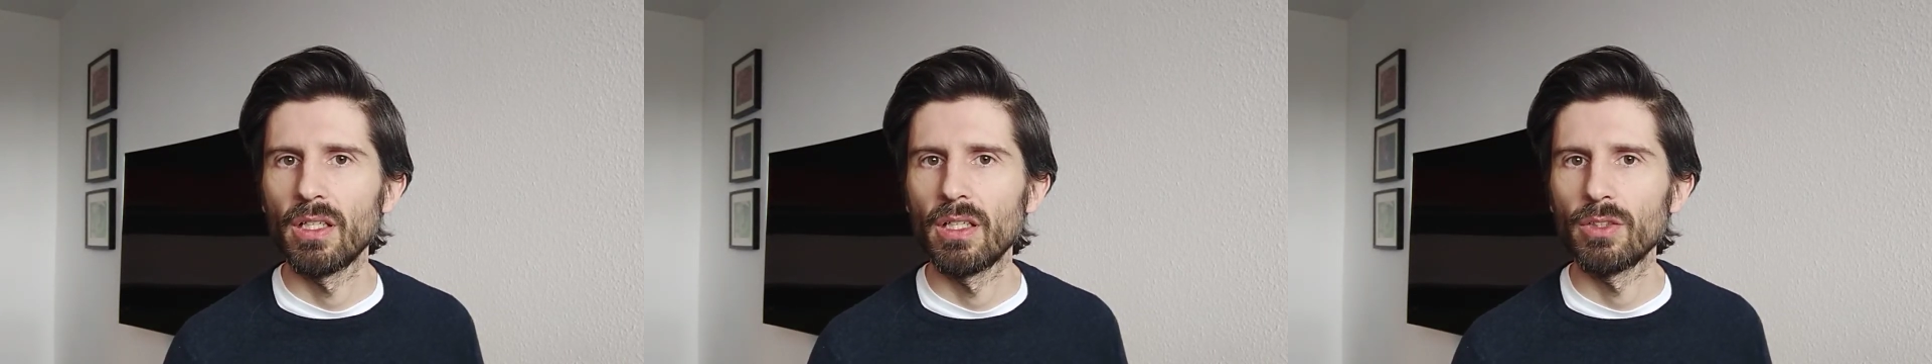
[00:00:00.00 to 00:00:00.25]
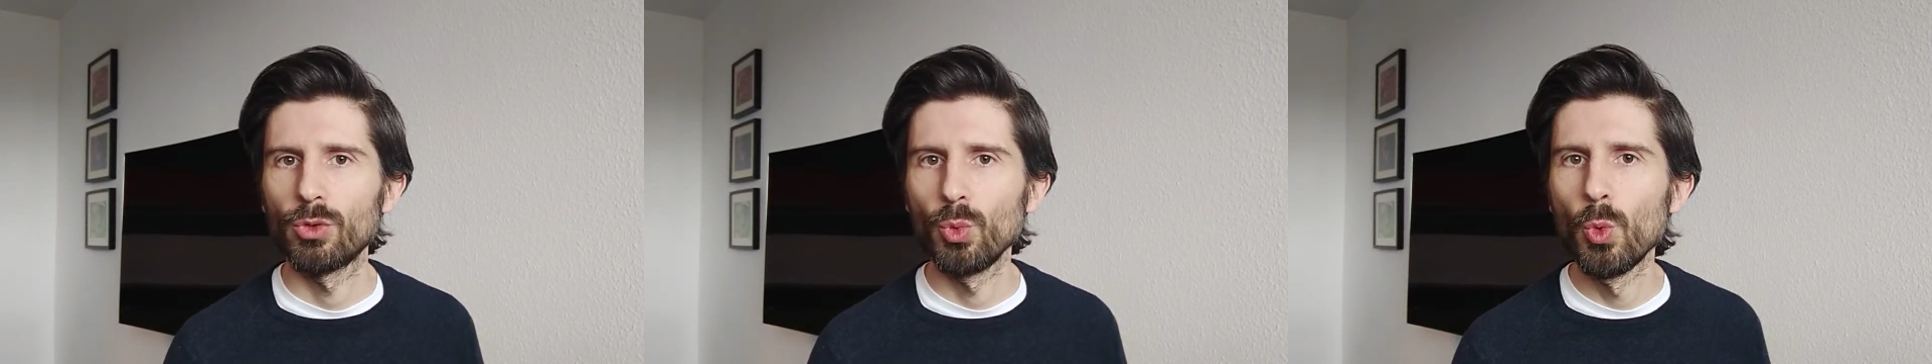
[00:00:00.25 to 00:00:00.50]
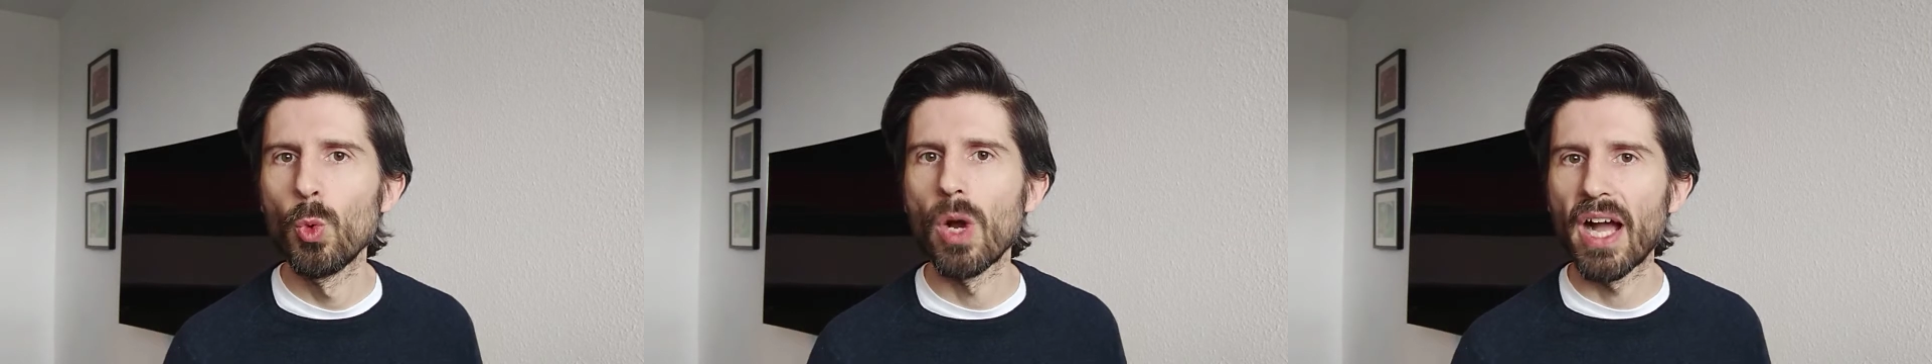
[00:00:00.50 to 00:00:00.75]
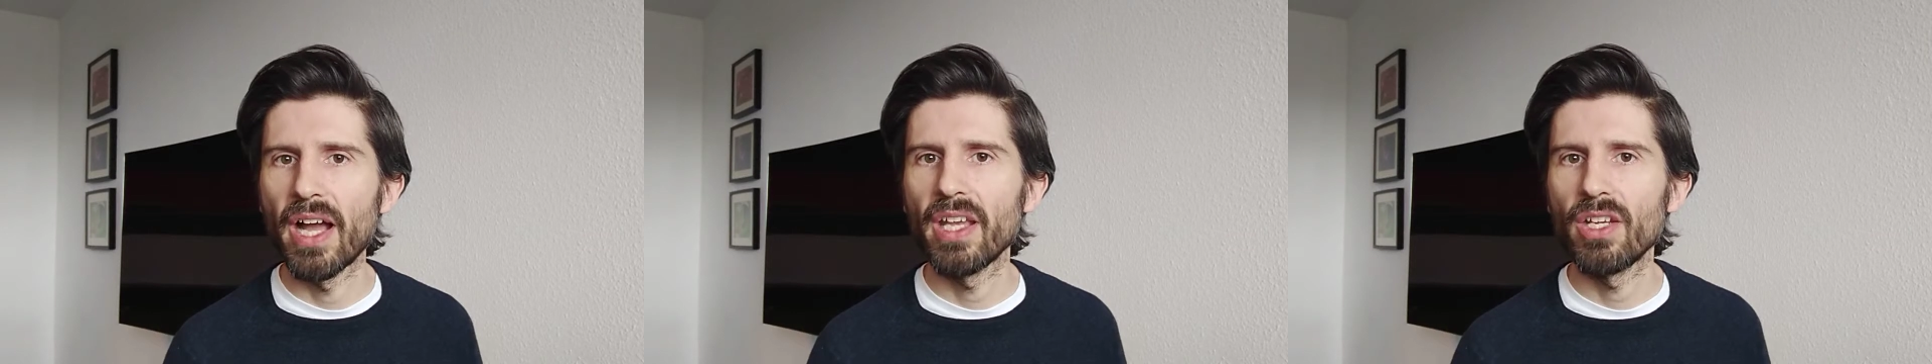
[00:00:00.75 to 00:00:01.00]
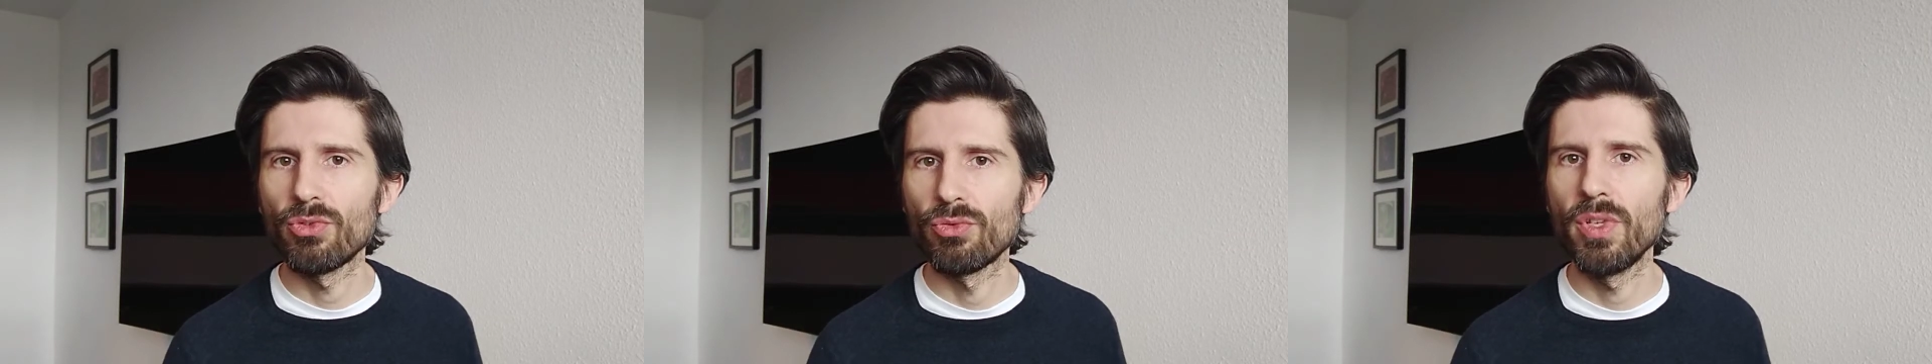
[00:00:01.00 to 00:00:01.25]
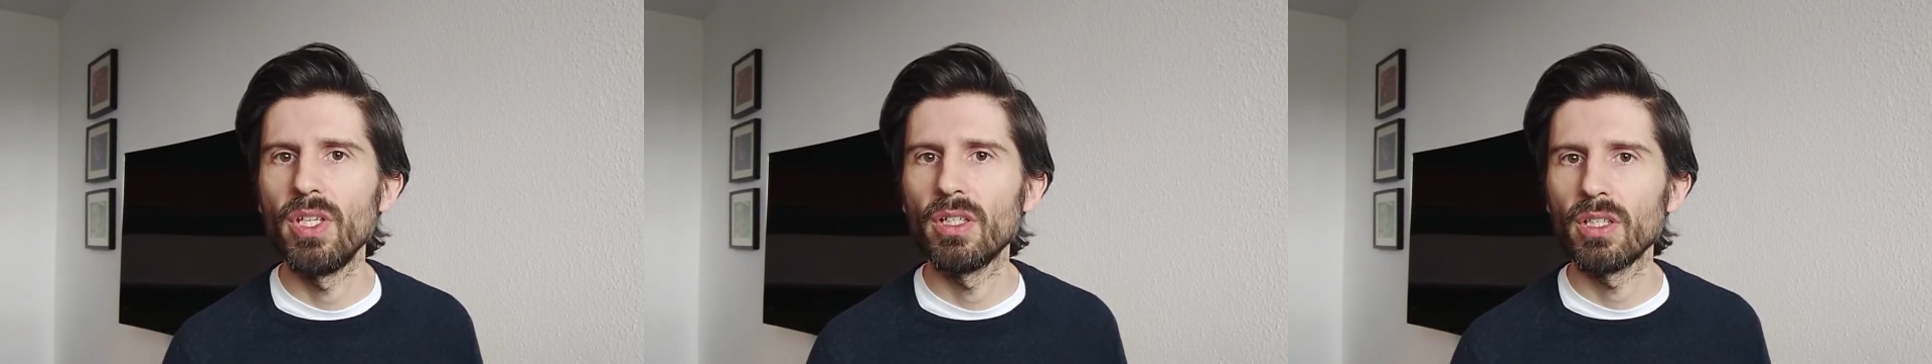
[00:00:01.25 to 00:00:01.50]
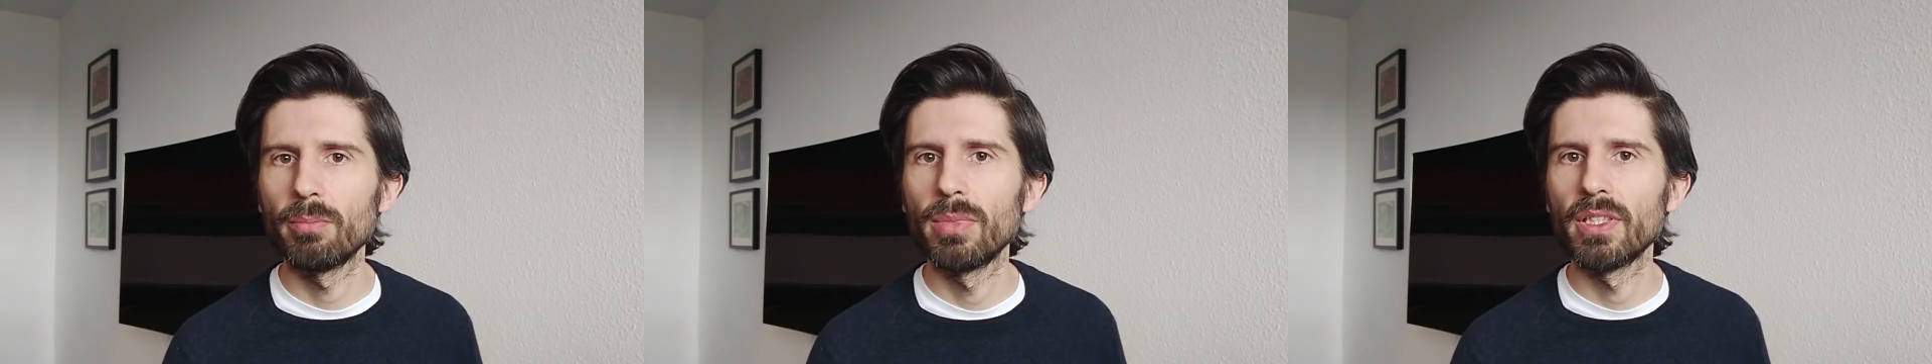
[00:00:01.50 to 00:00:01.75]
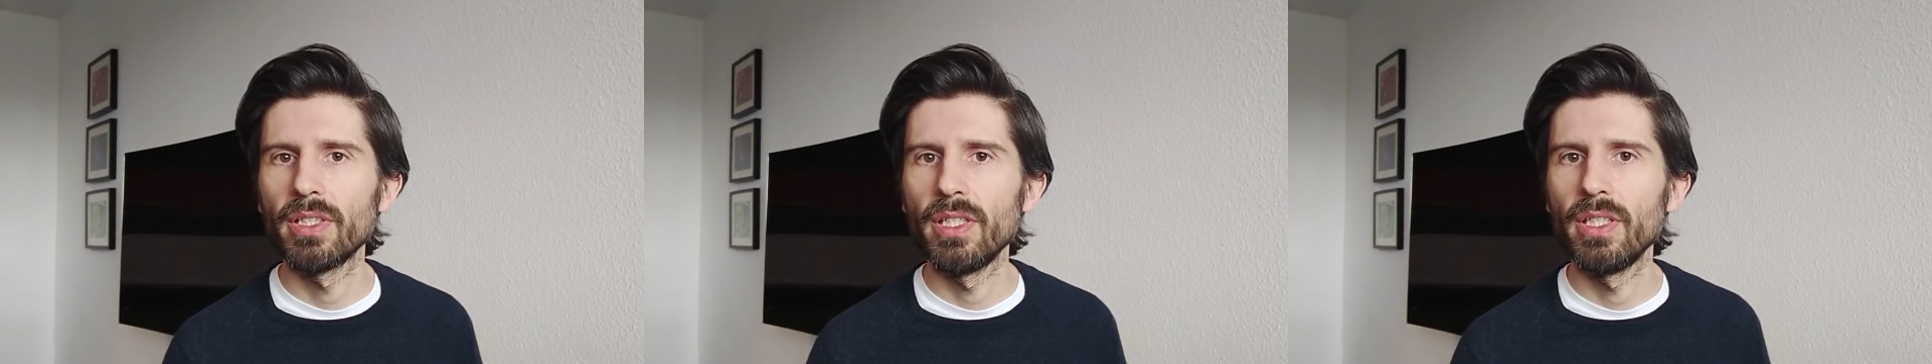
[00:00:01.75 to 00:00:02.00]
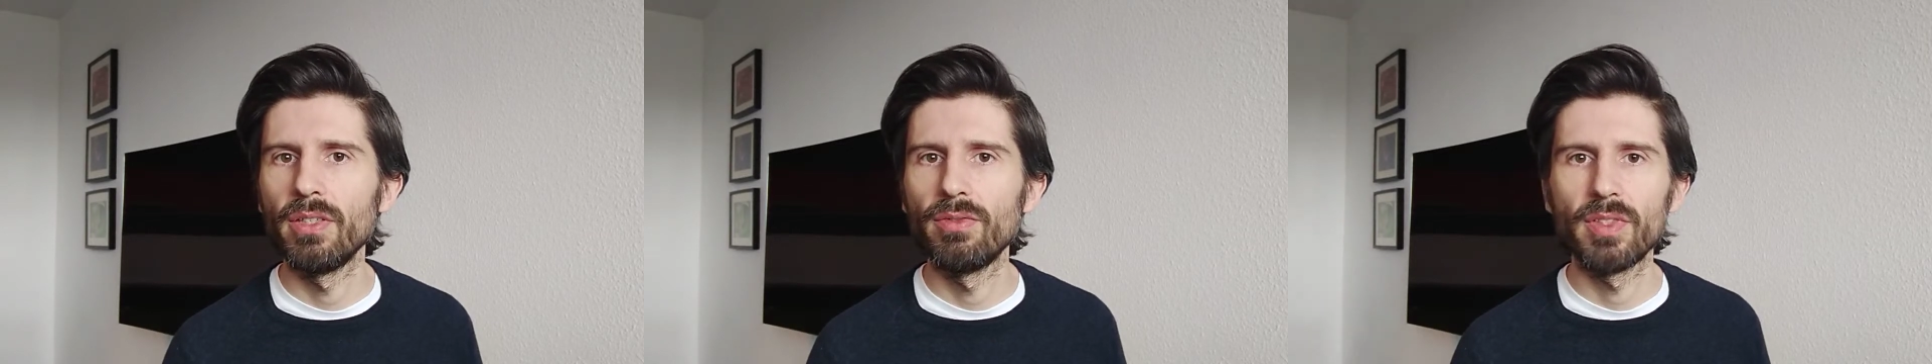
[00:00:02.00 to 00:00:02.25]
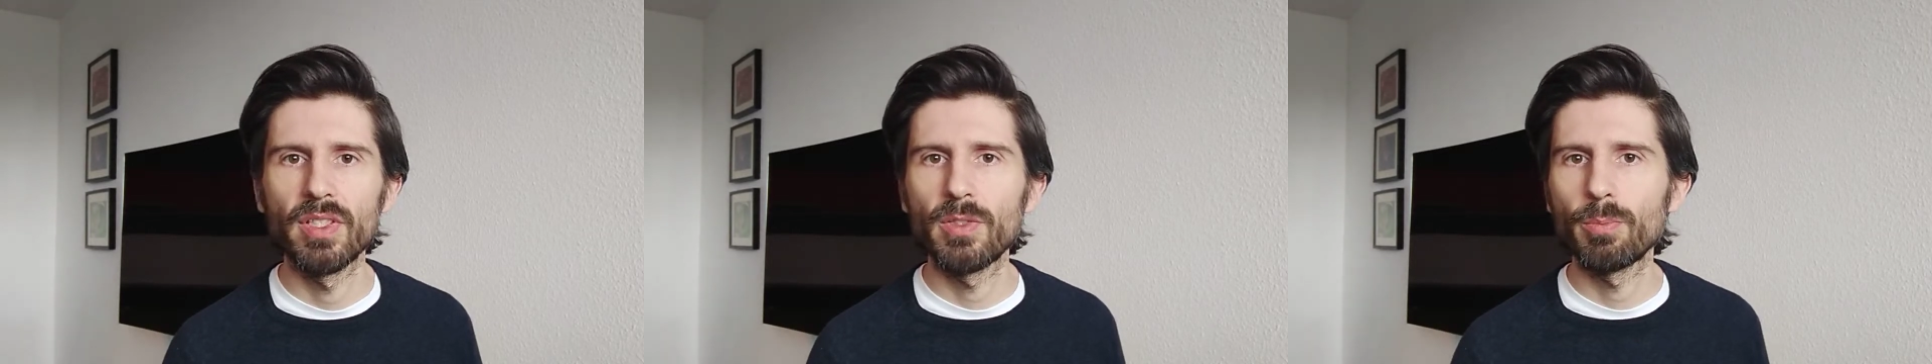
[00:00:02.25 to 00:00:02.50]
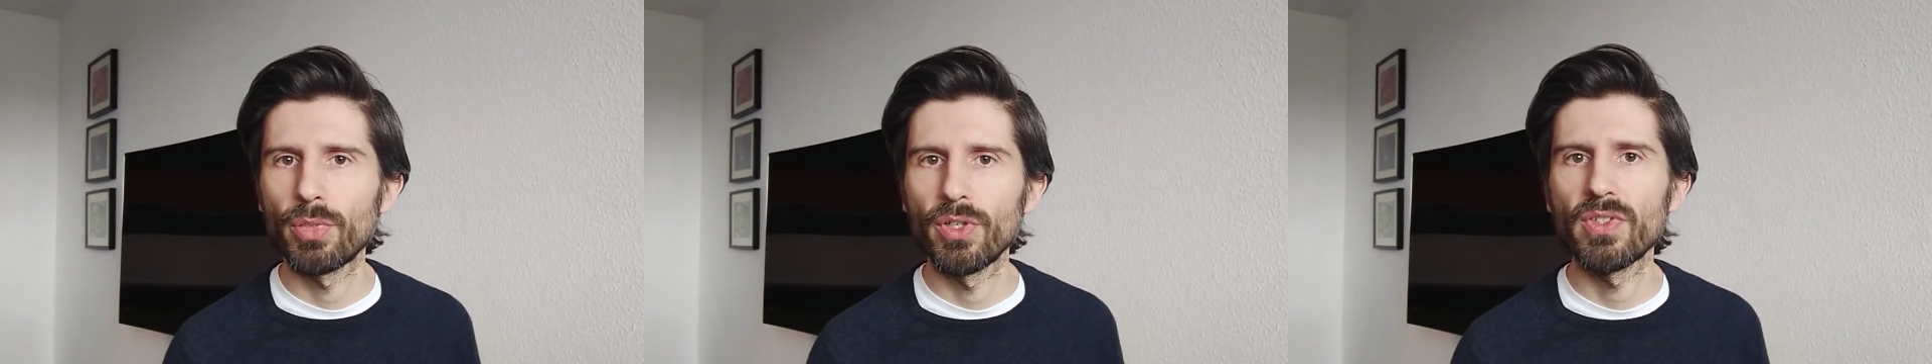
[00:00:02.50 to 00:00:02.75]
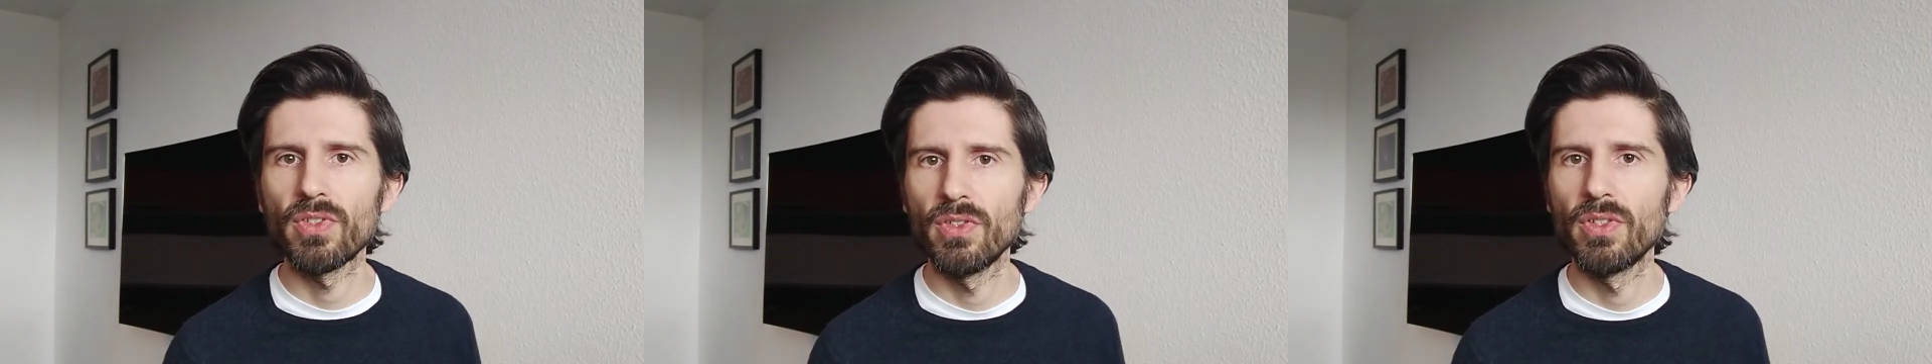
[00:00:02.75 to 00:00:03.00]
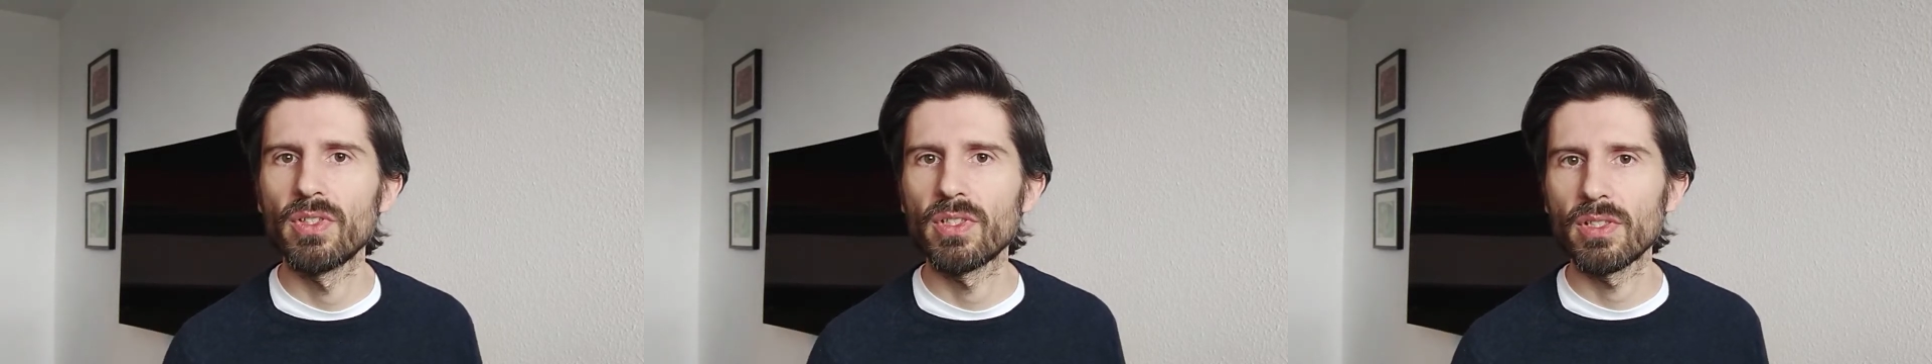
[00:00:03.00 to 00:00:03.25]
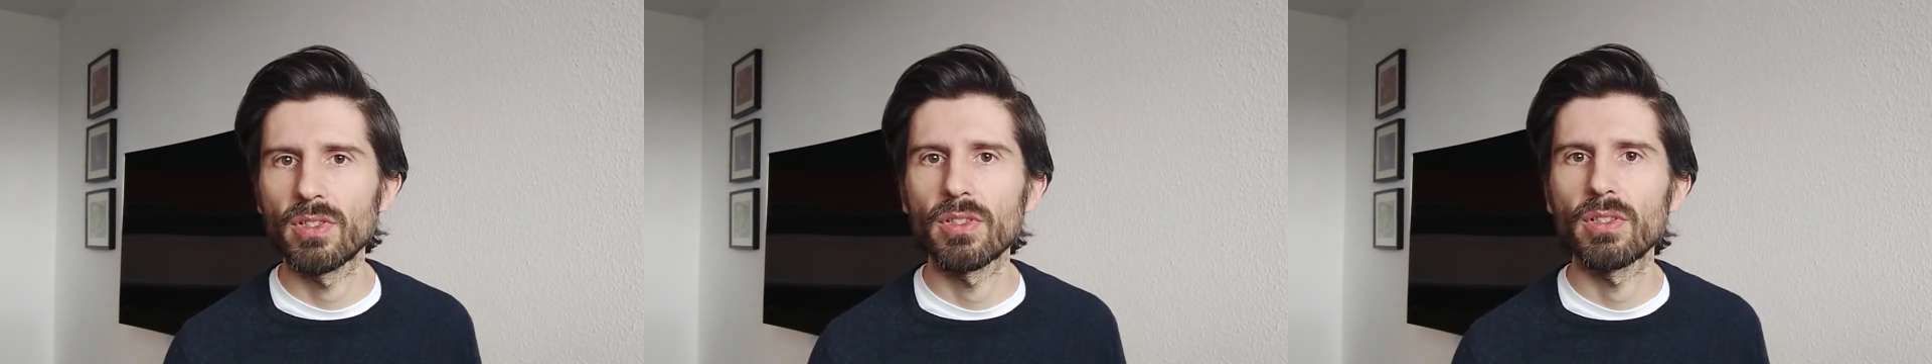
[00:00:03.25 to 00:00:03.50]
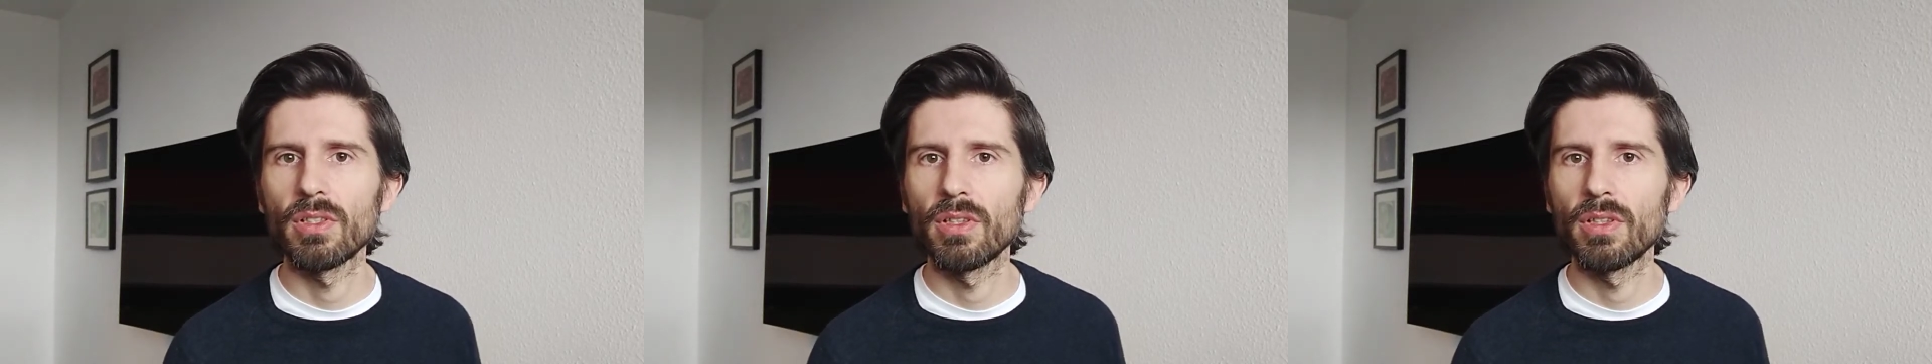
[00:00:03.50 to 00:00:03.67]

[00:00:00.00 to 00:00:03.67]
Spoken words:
Do I really believe this person is